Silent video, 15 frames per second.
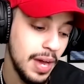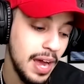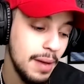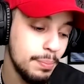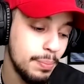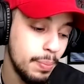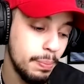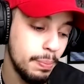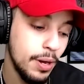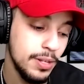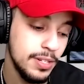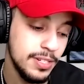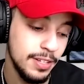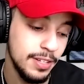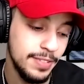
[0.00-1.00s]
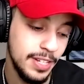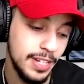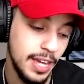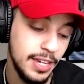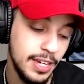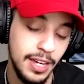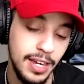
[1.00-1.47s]
I bought stuff that
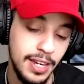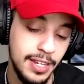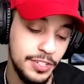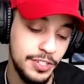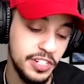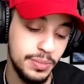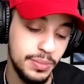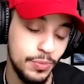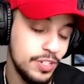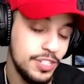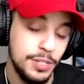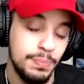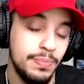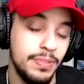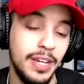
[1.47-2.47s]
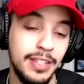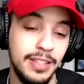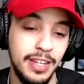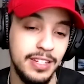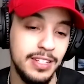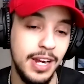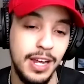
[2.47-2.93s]
like is just more just like
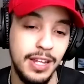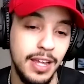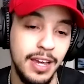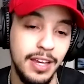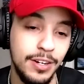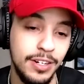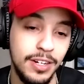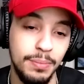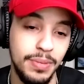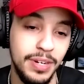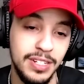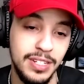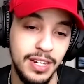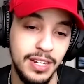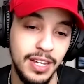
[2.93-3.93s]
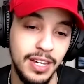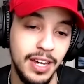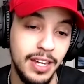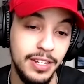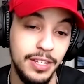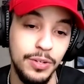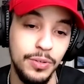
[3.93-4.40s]
things that I like or companies that like
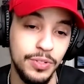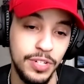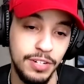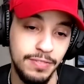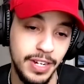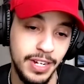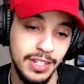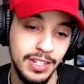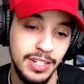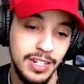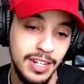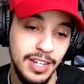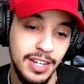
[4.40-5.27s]
I use on a regular,